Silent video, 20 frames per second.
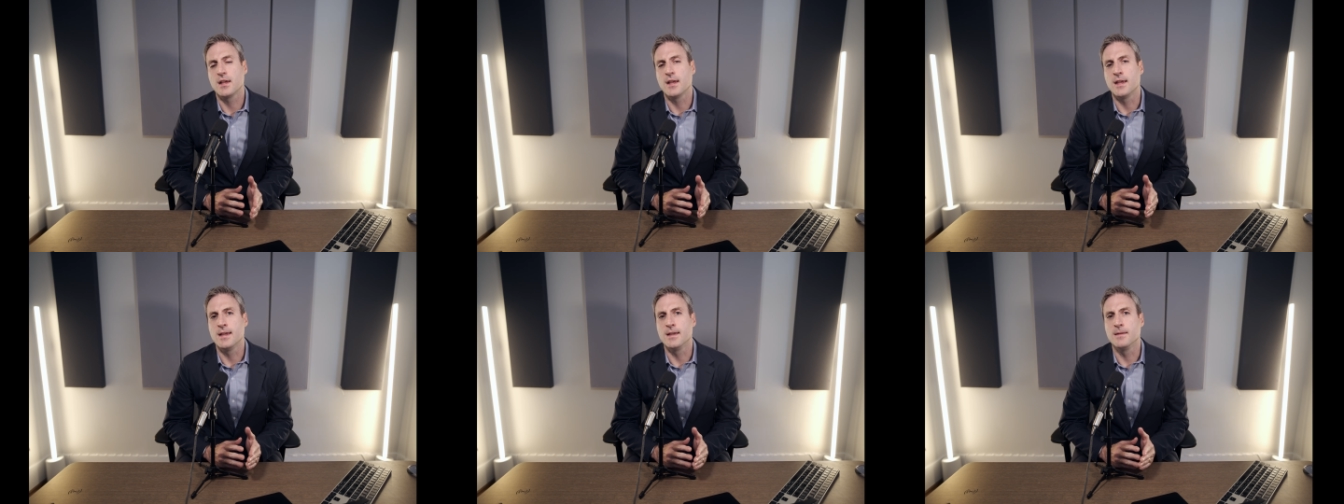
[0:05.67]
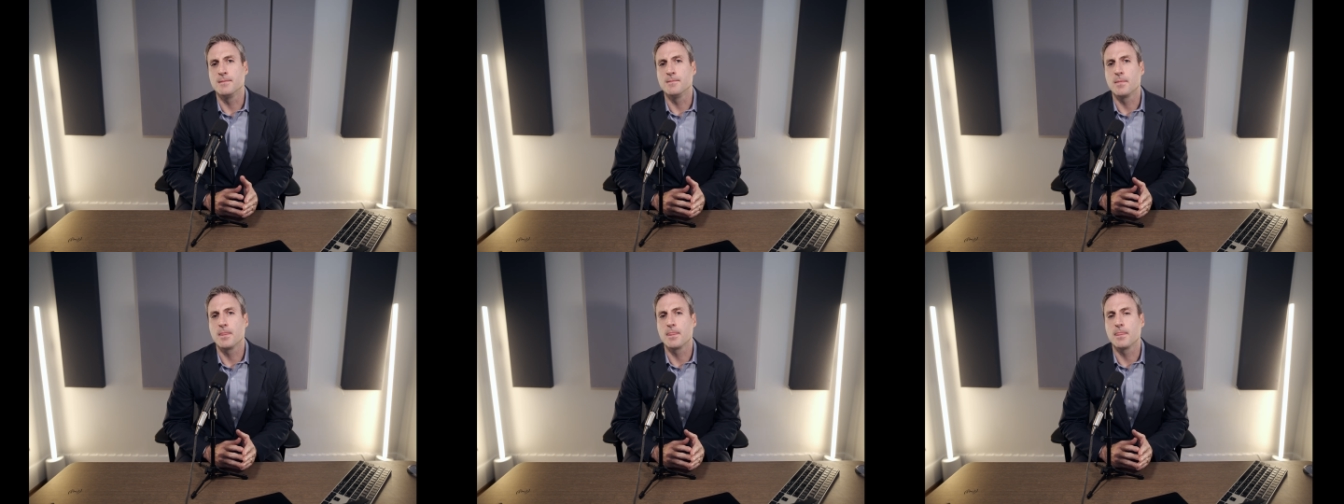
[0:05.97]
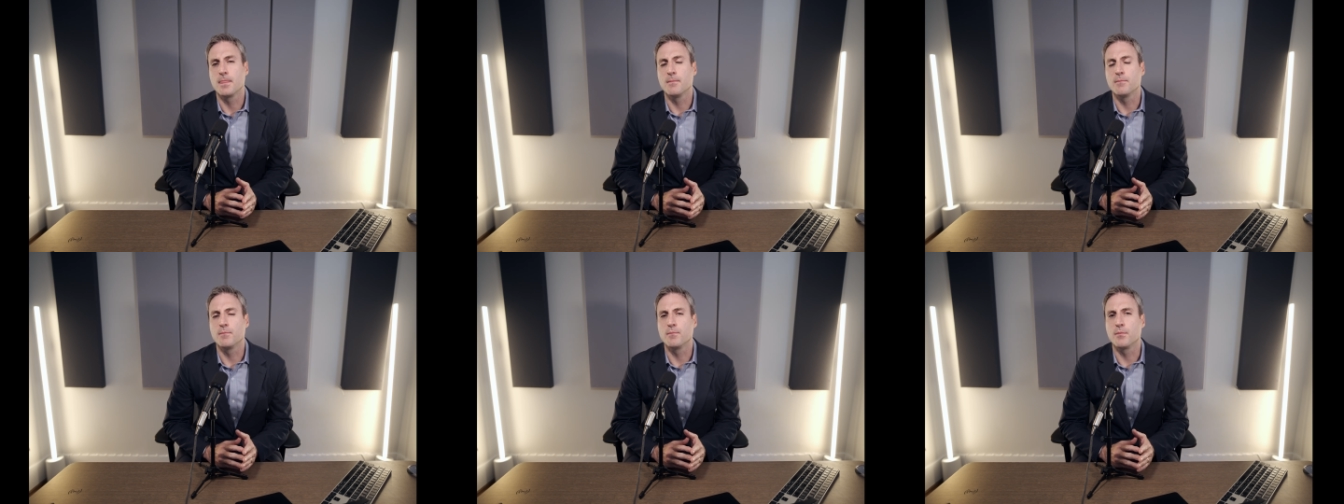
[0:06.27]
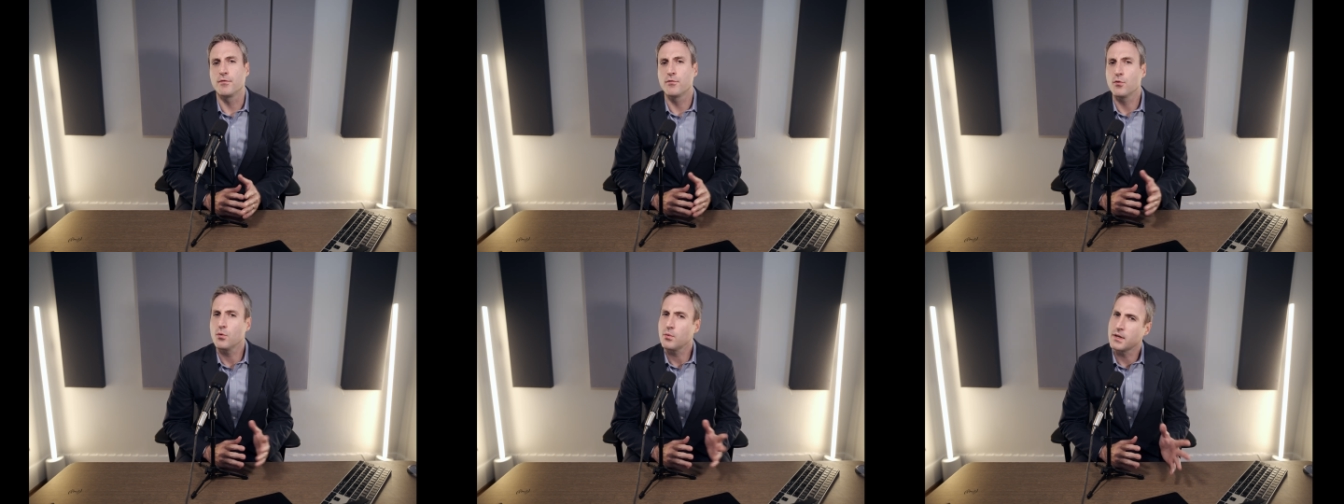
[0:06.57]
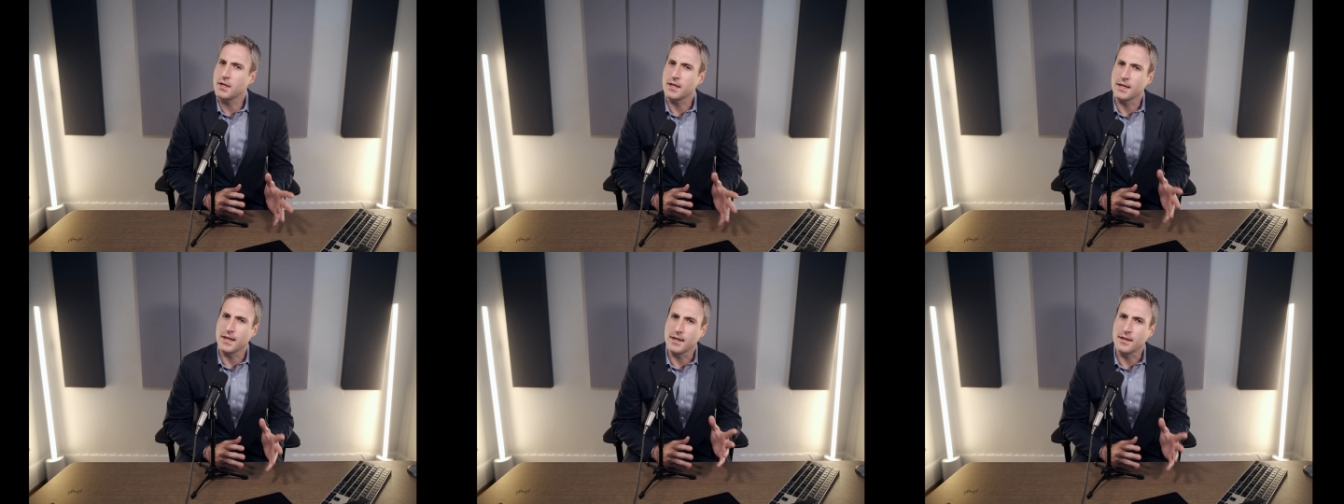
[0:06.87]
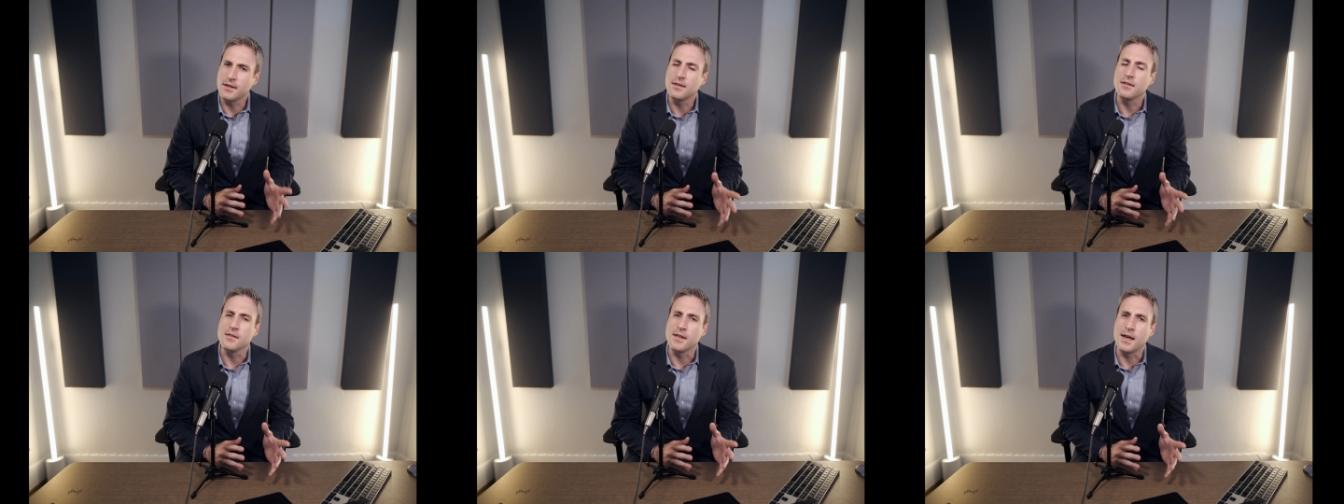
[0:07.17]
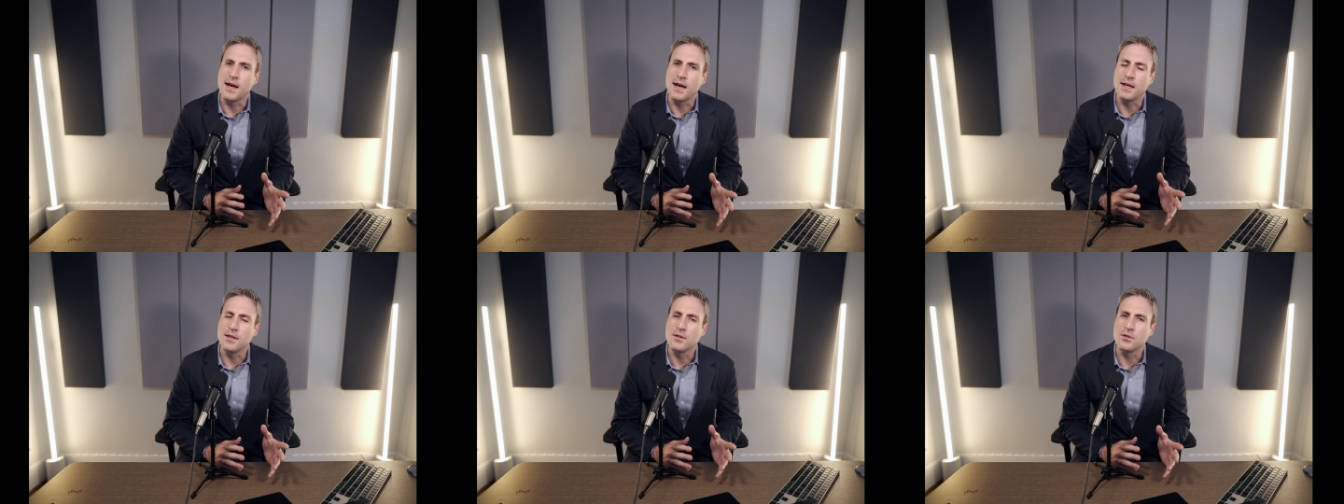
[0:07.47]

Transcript: And before we can get into that,